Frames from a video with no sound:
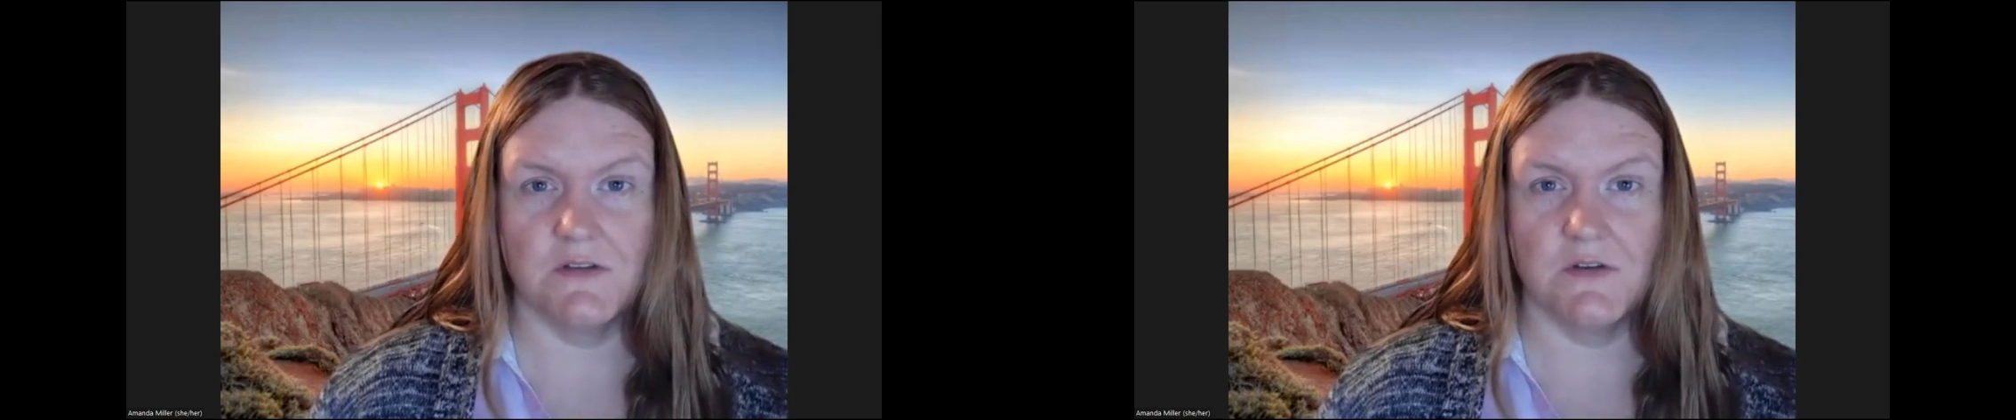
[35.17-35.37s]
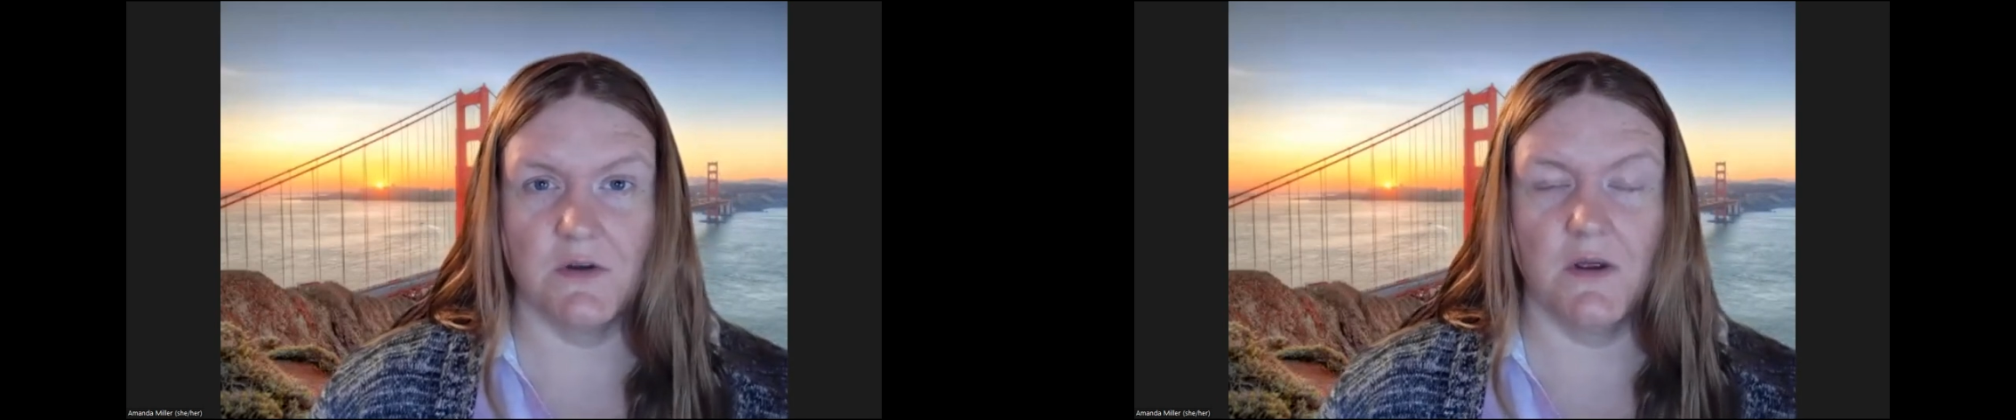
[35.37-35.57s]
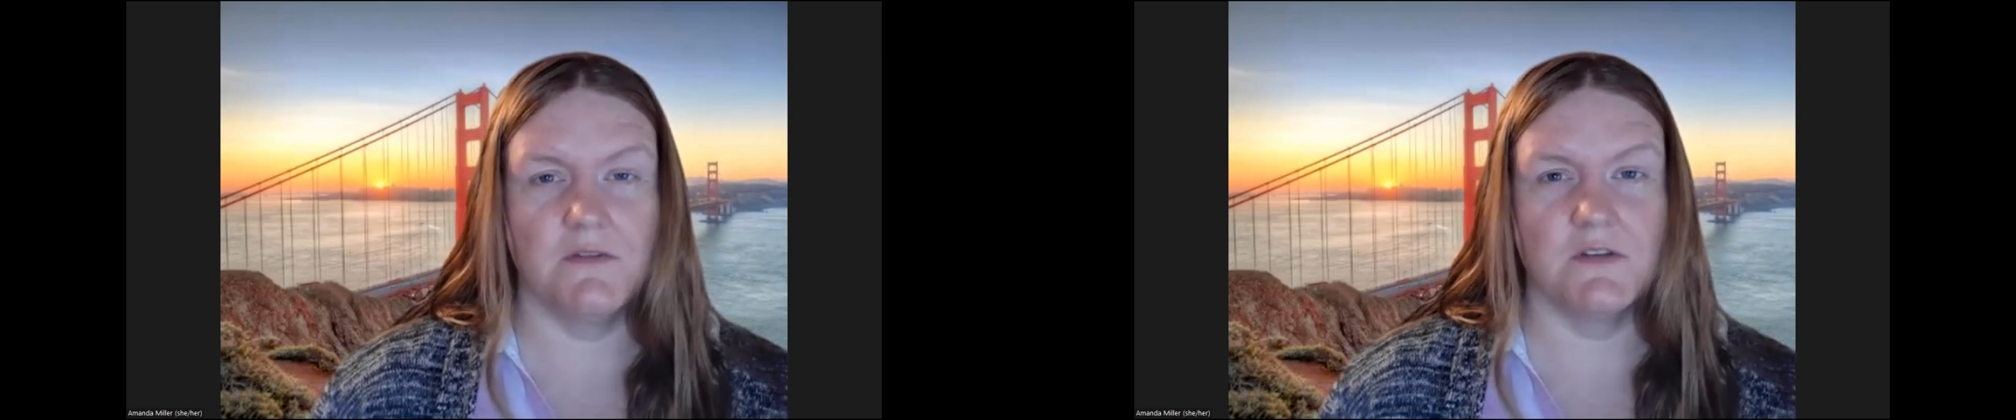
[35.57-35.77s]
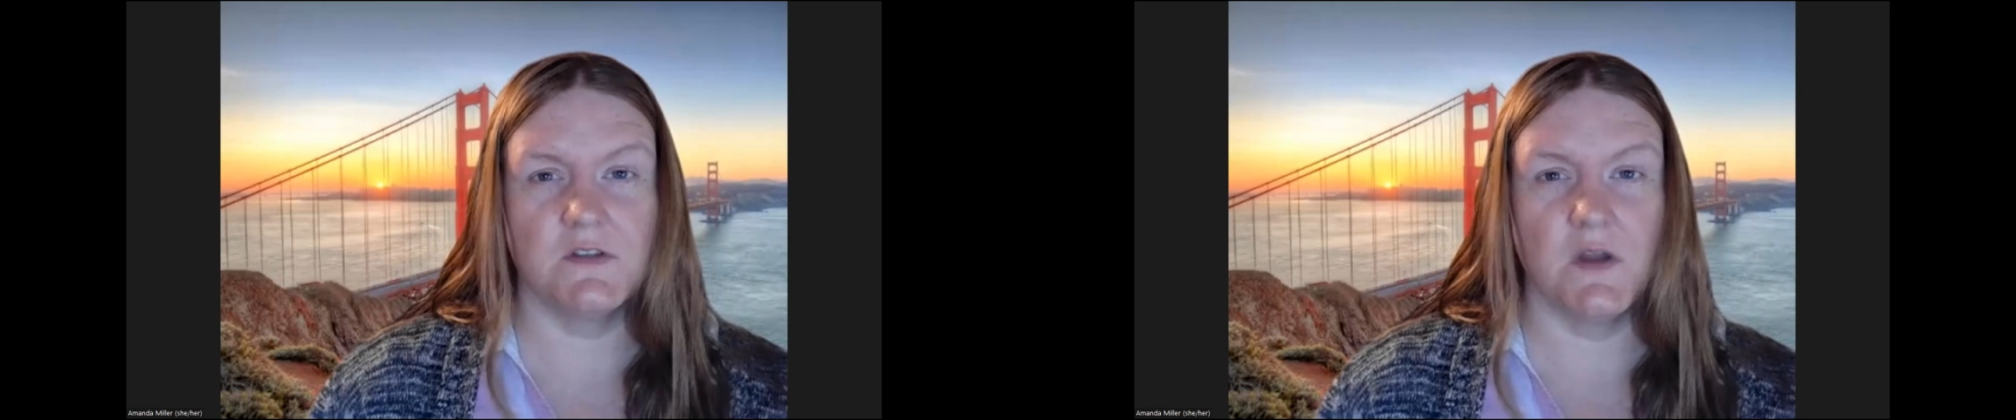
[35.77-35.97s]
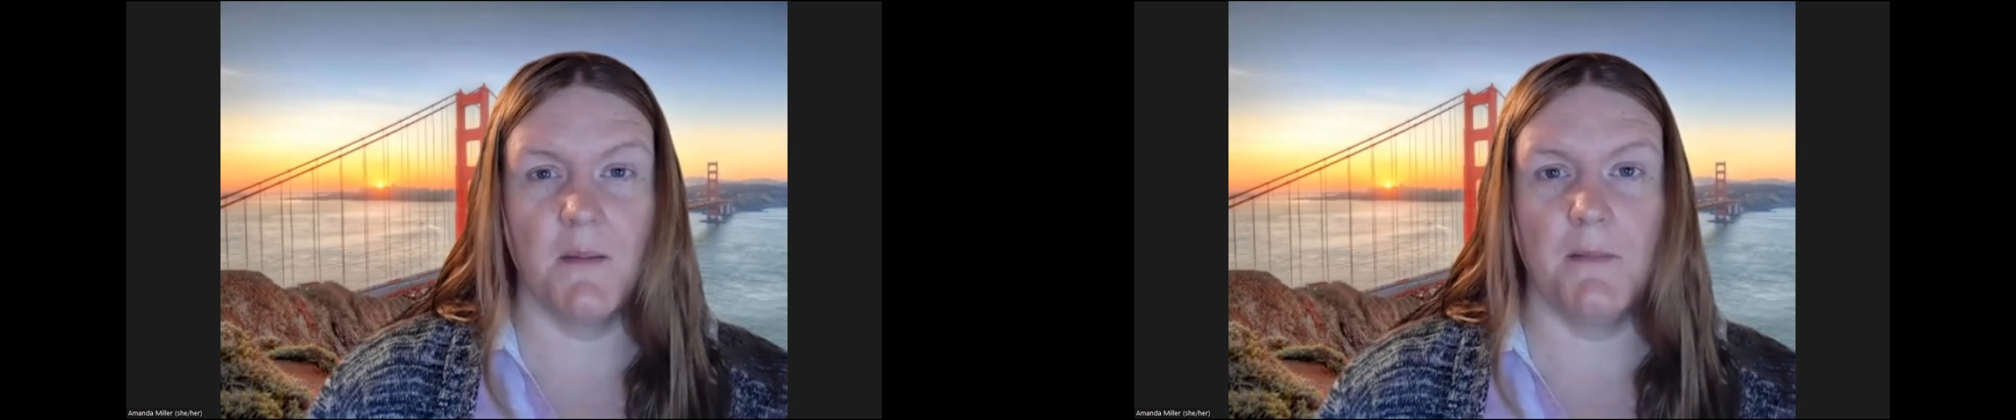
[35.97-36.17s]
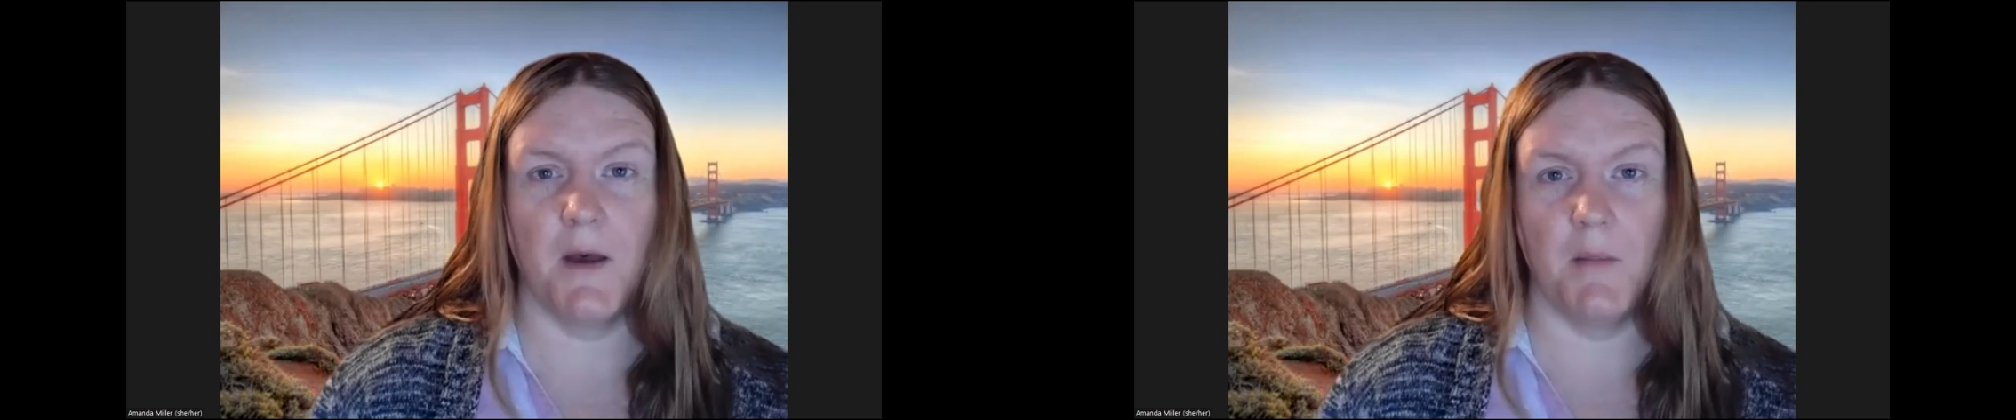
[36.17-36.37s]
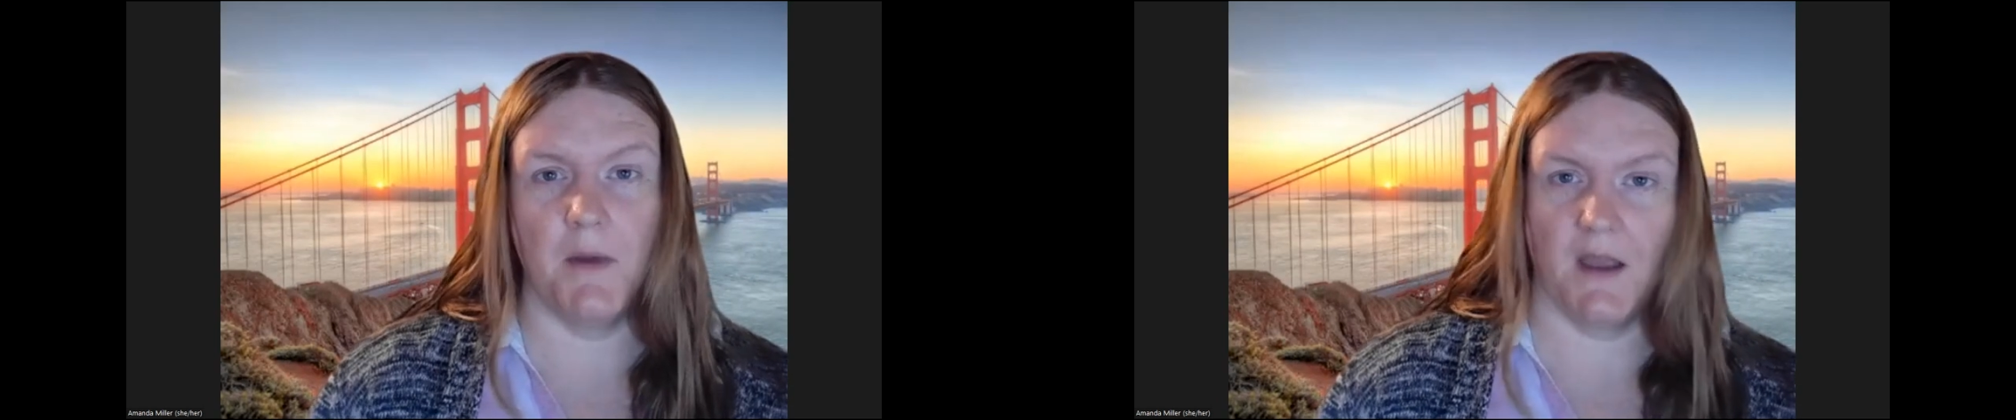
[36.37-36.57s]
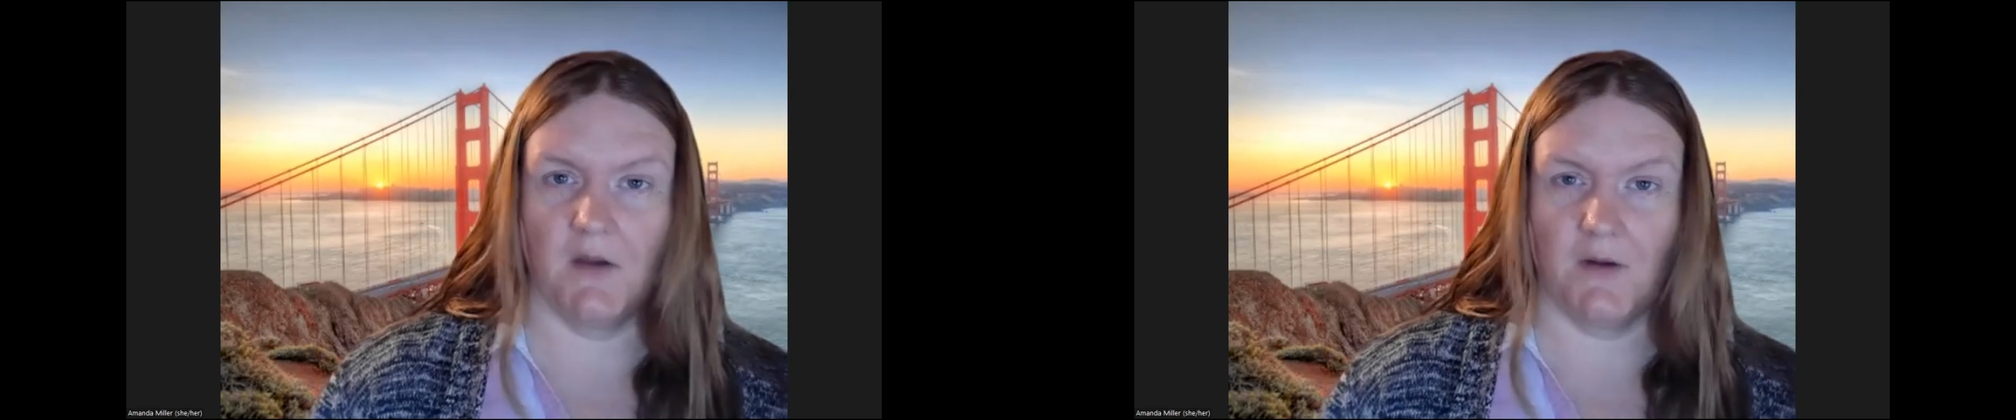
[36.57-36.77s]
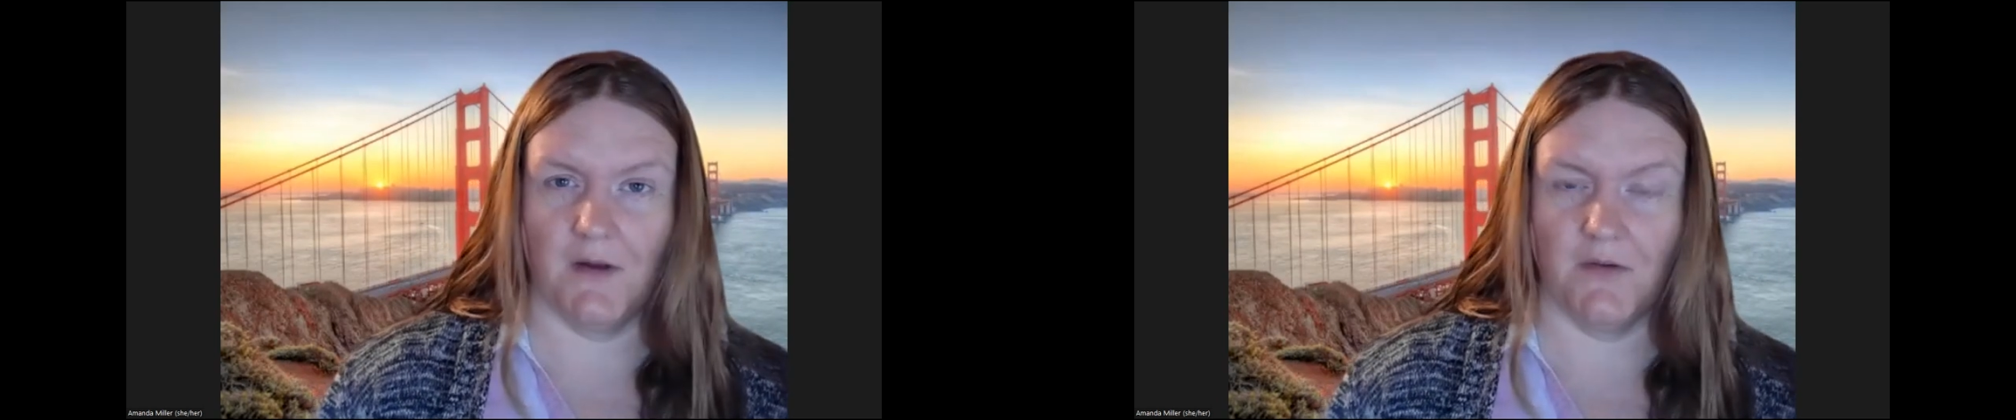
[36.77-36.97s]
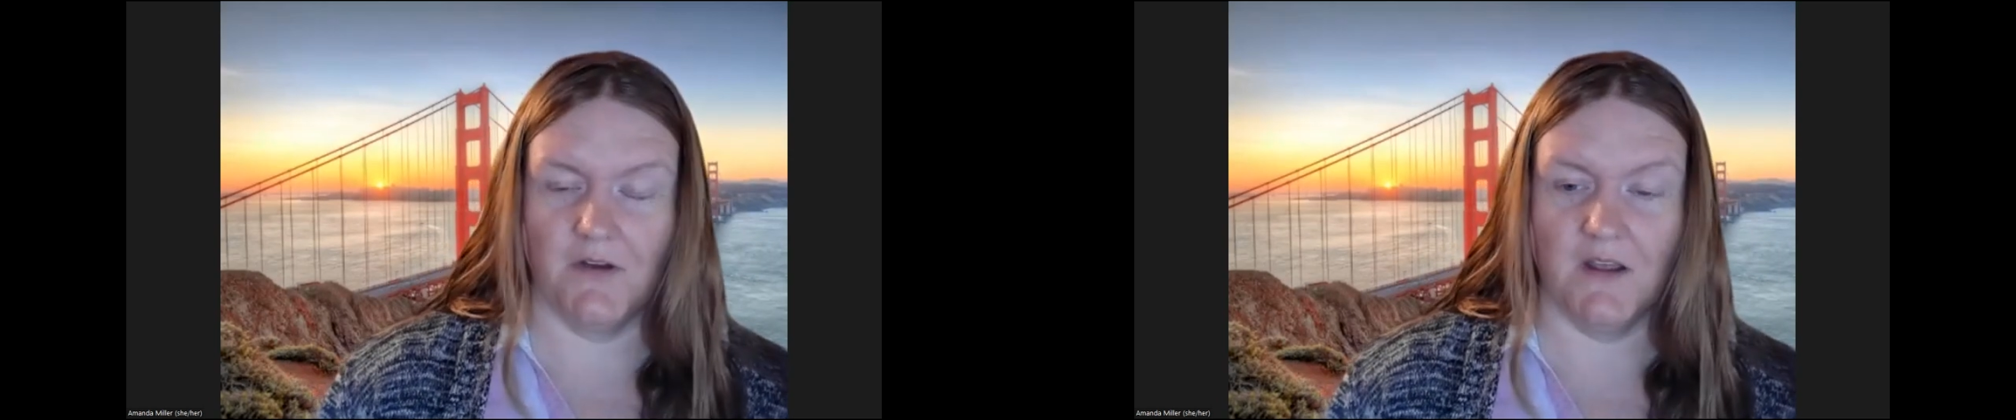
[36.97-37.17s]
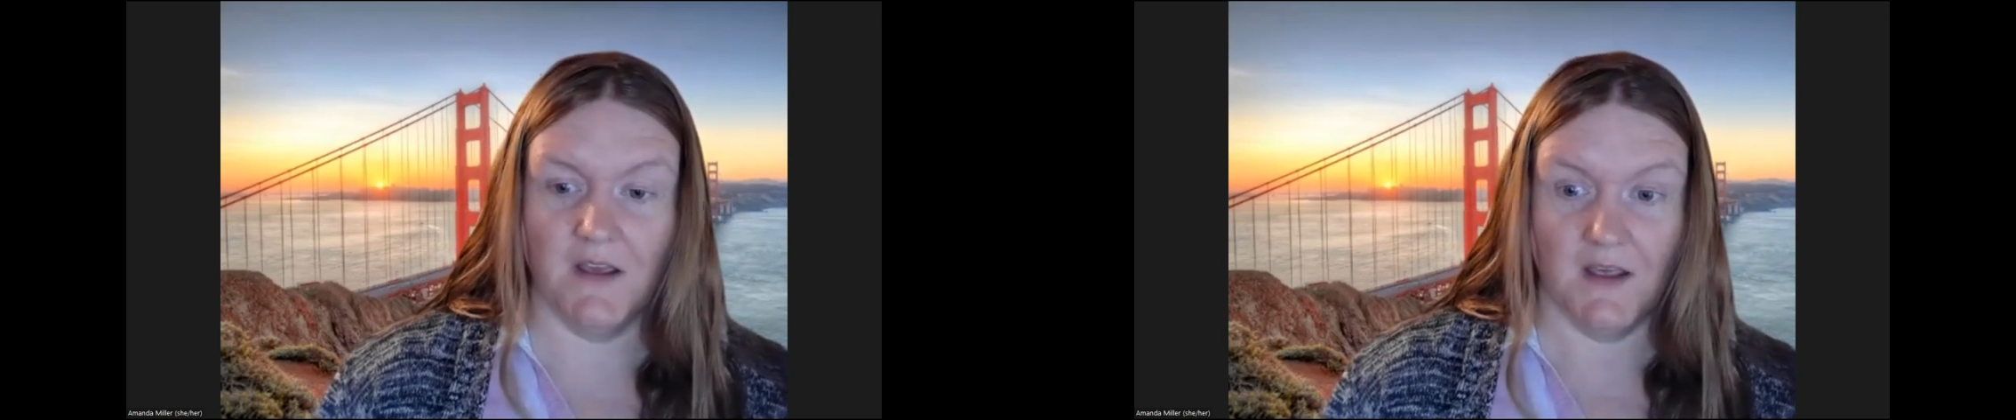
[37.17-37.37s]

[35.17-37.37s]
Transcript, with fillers: And so you have some background